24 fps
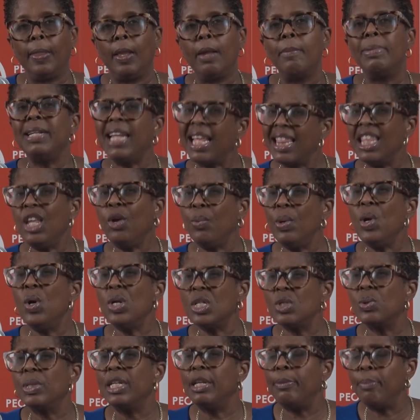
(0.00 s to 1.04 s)
But I think we
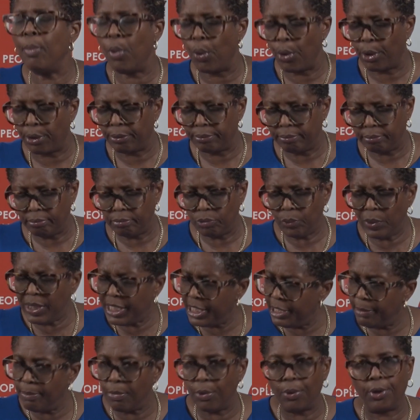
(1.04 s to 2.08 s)
also need more. We
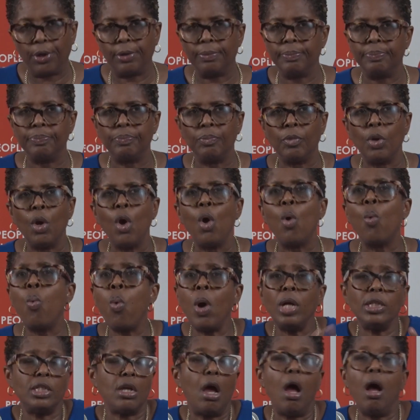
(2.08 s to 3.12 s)
need more.
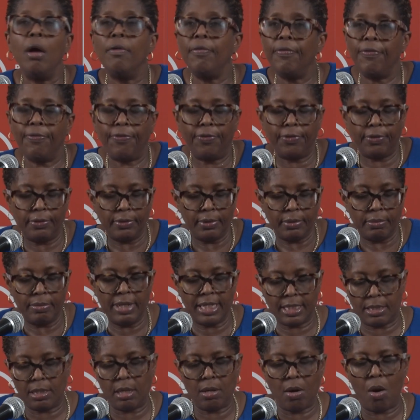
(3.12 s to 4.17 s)
What of
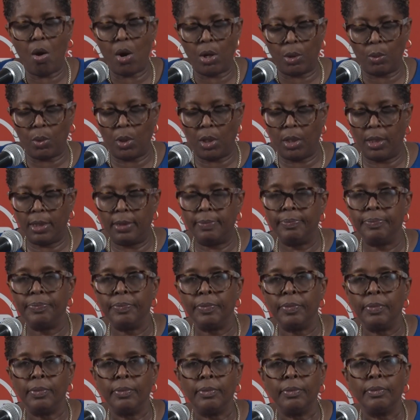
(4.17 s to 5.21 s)
Mr. Cornwall,
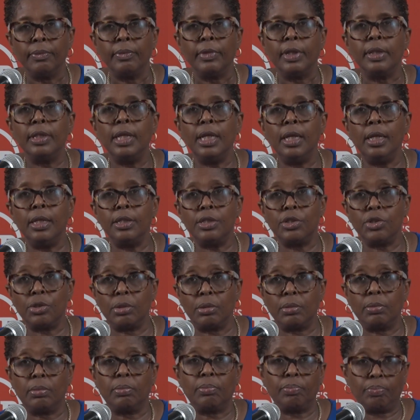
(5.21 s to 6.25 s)
the
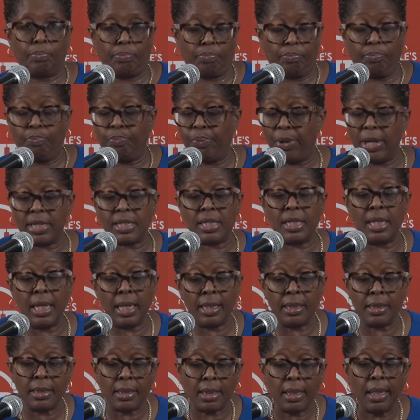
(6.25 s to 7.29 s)

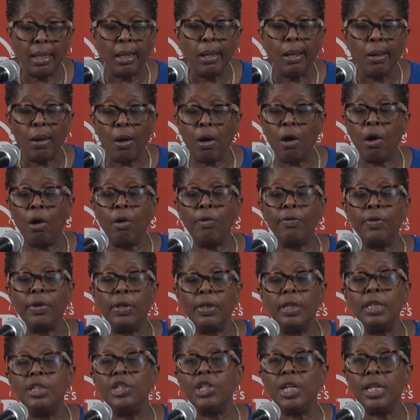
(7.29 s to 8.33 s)
president
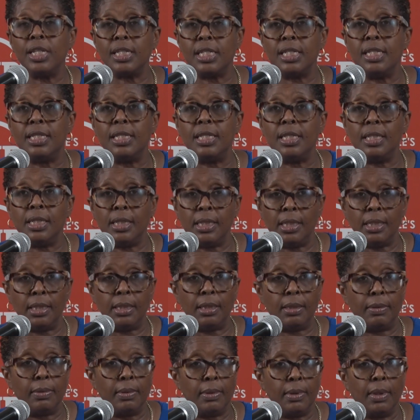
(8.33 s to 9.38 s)
of the
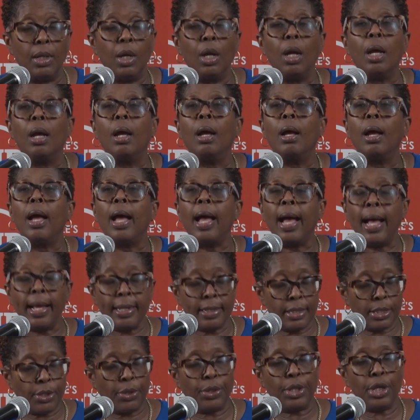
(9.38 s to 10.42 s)
JCTE
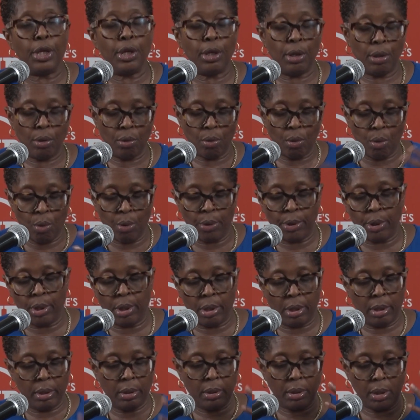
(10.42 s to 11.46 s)
and the
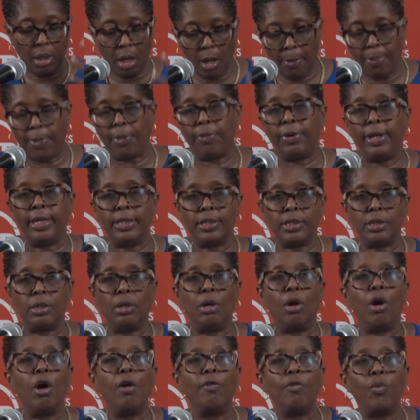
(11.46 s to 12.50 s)
owner operator
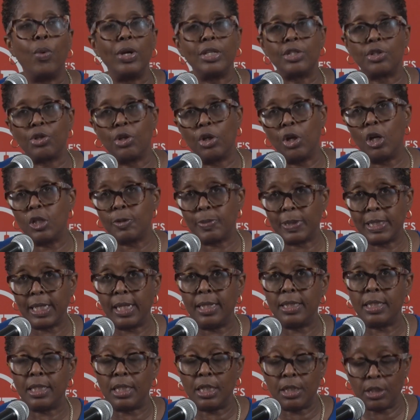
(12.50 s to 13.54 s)
of Western
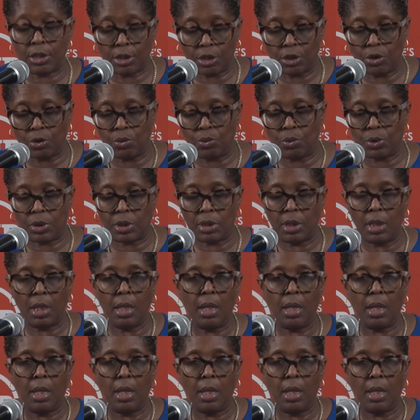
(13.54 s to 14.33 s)
Hospitality Institute?